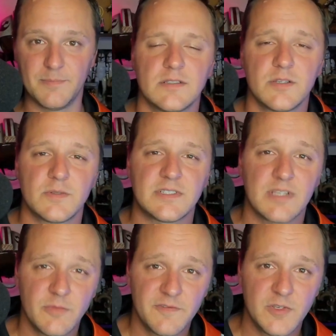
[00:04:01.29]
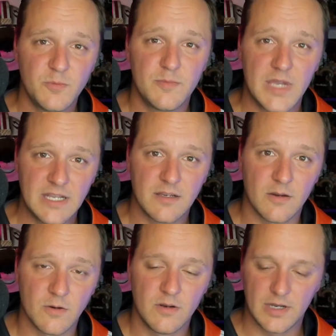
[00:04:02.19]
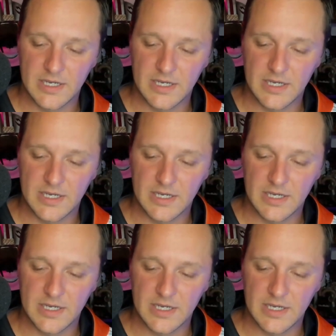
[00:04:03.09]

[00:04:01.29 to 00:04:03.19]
So as some of you may know, I